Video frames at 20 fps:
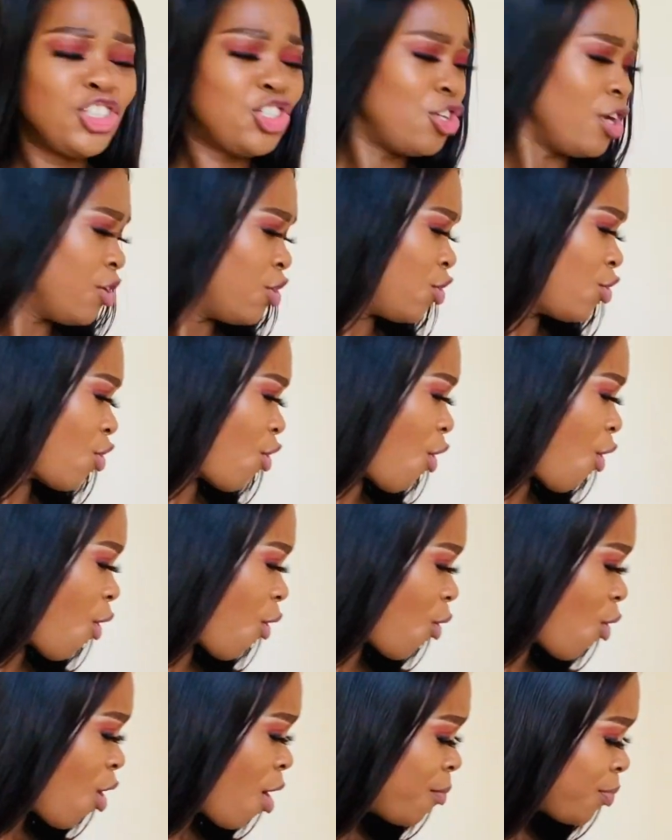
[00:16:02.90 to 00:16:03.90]
you
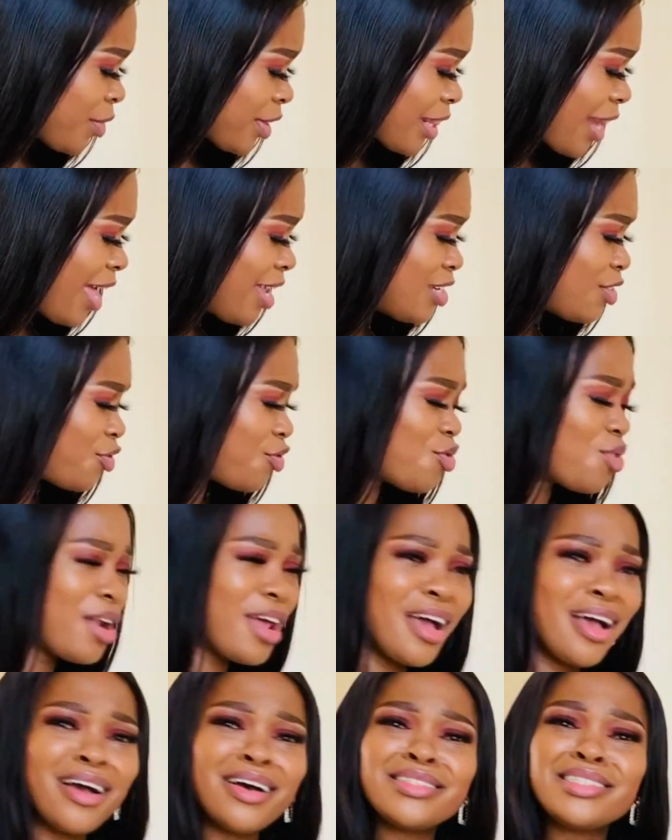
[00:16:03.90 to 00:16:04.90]
know, and if
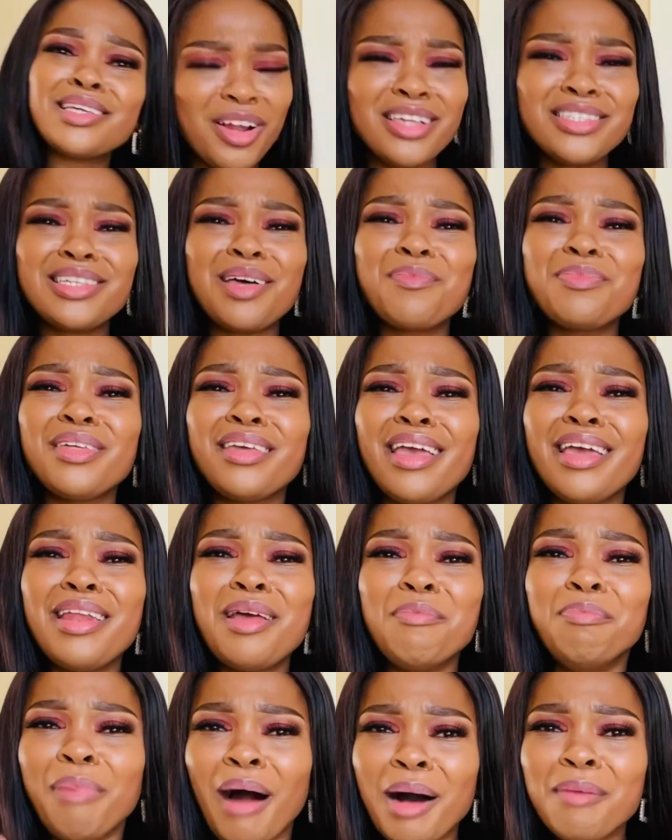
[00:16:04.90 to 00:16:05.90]
something in
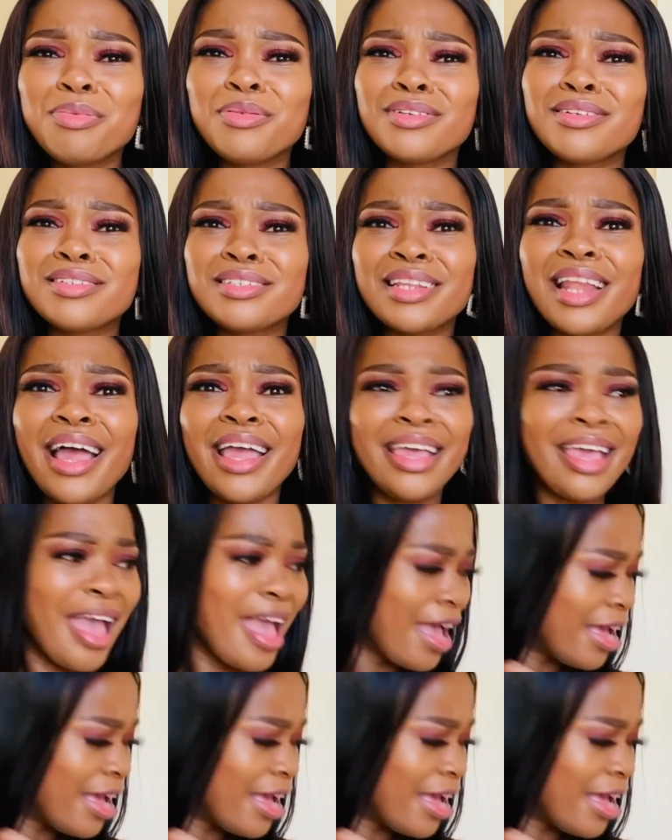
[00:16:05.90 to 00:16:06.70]
a bubbles, like